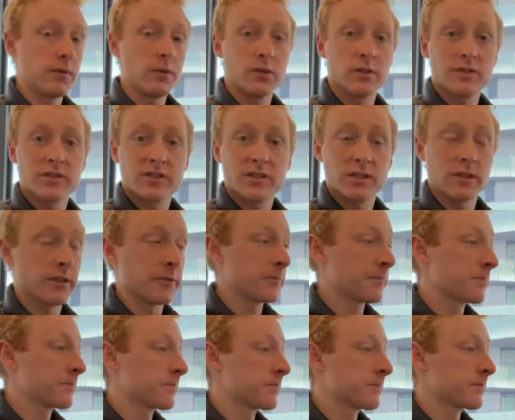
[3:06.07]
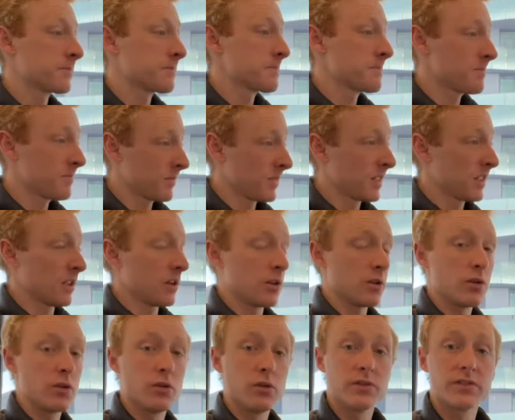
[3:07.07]
forced to
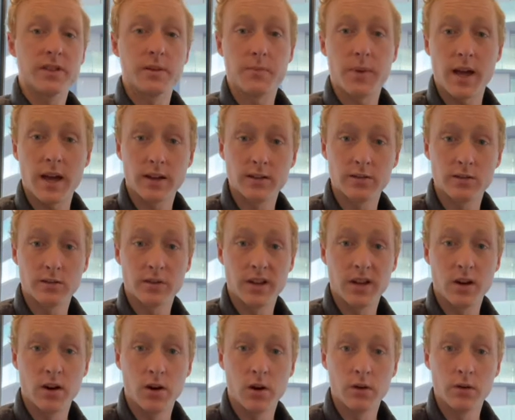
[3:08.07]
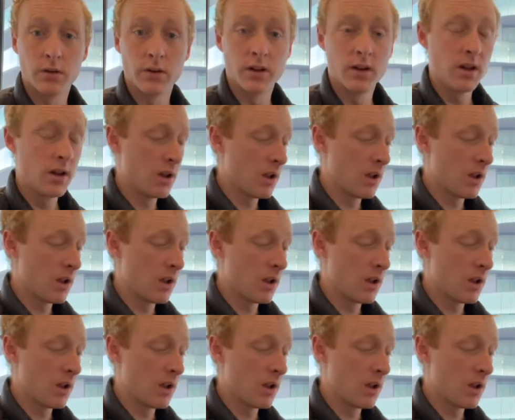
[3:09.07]
use the pegs on their own.